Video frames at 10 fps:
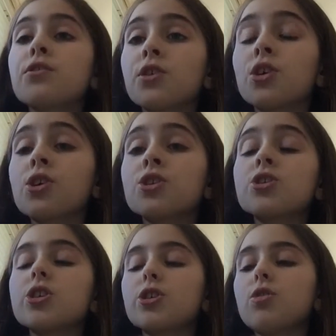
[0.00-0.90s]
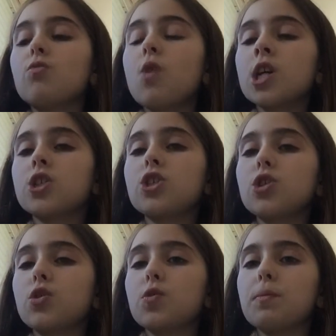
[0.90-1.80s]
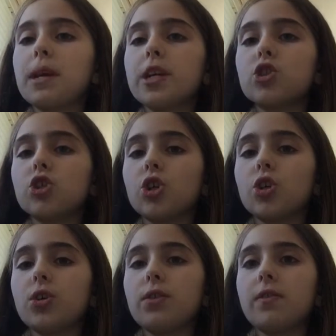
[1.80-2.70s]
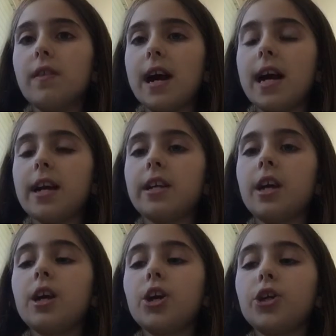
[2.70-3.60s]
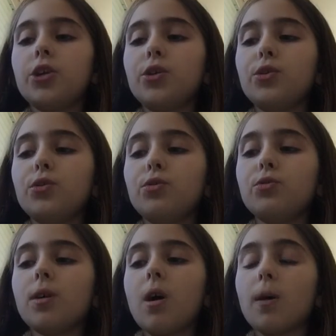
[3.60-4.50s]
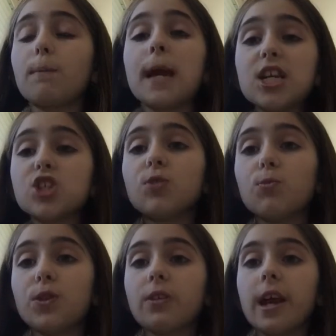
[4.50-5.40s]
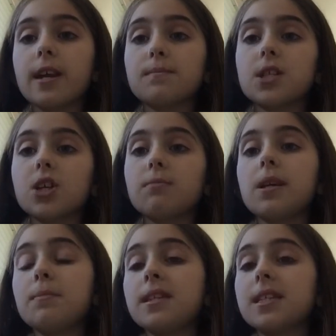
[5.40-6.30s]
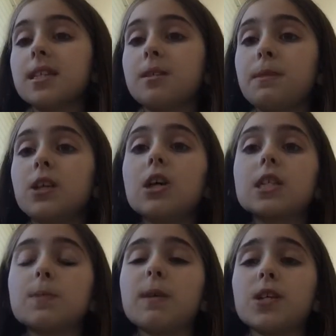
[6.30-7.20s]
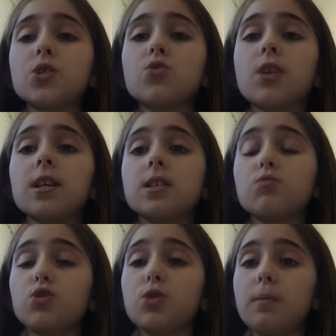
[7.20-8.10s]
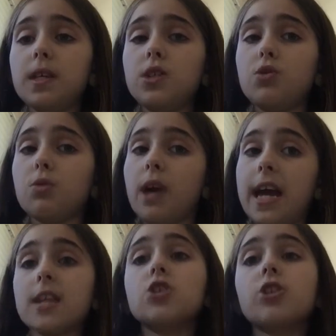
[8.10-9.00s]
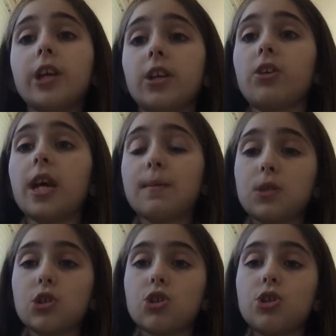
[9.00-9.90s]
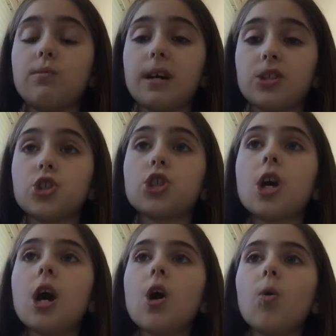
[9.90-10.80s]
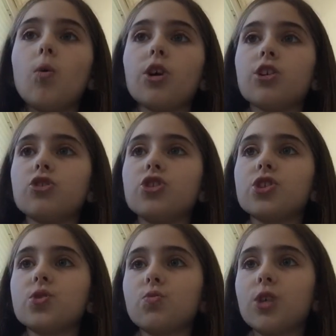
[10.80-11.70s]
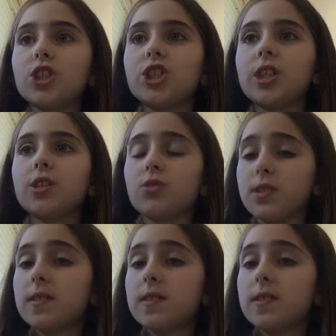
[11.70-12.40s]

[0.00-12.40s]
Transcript: Third, you want to make sure that you are patient with your hamster. Maybe this could be caused by stress, which means you are handling your hamster too much, or you're just rushing it or